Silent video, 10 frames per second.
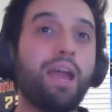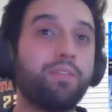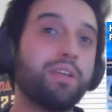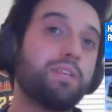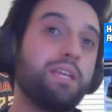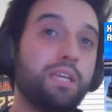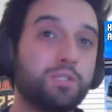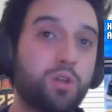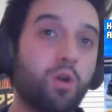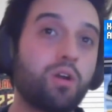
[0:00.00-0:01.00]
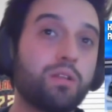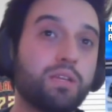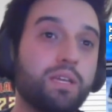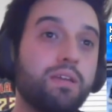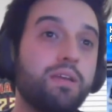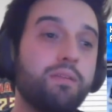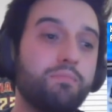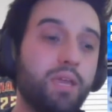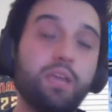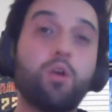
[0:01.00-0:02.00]
I think that he is currently
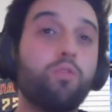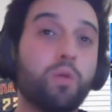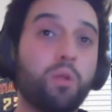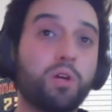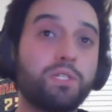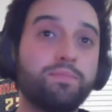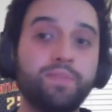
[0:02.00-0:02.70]
being overlooked.